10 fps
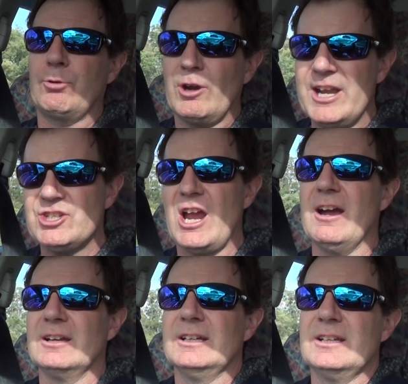pressure
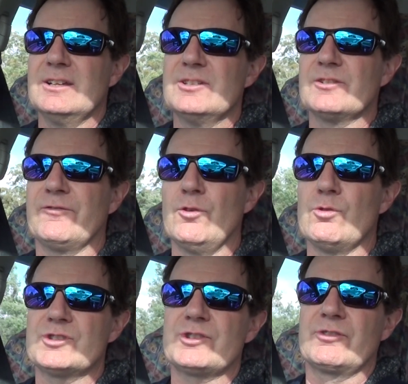to
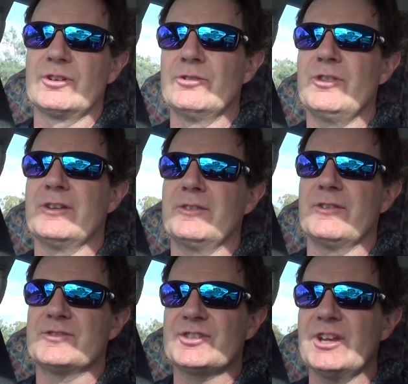force through
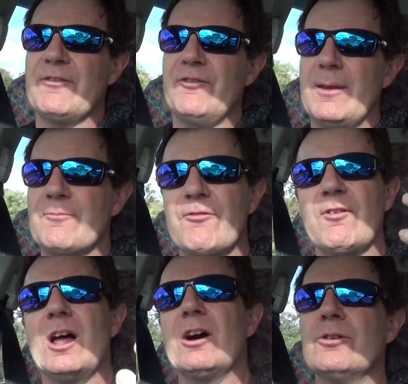the CFM
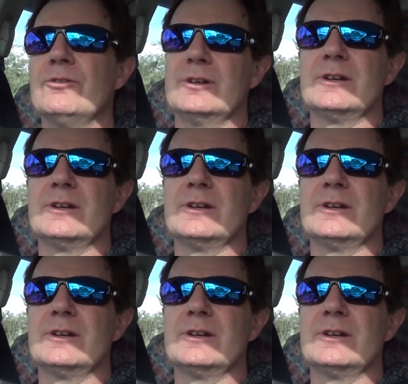flow